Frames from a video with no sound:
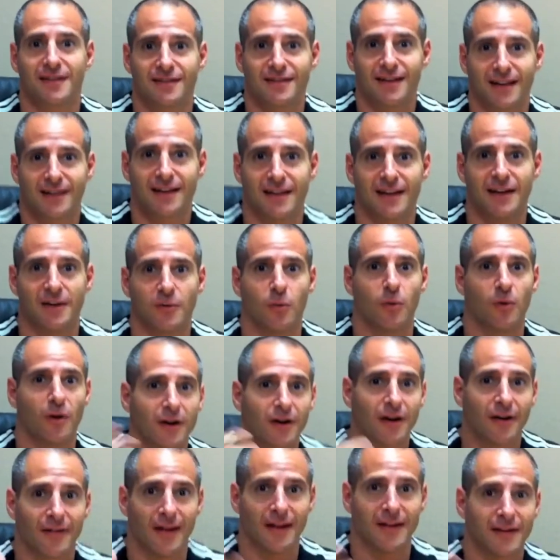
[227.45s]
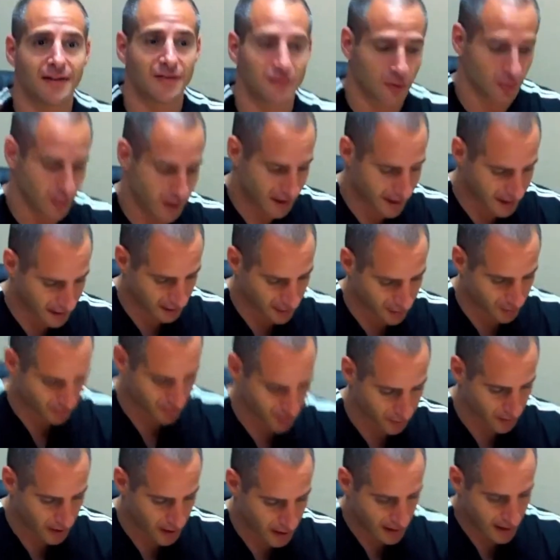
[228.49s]
technique. Work on that. That's a great thing to
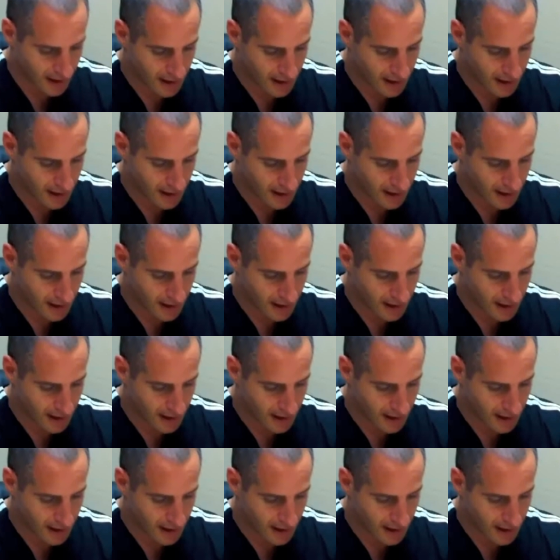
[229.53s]
do.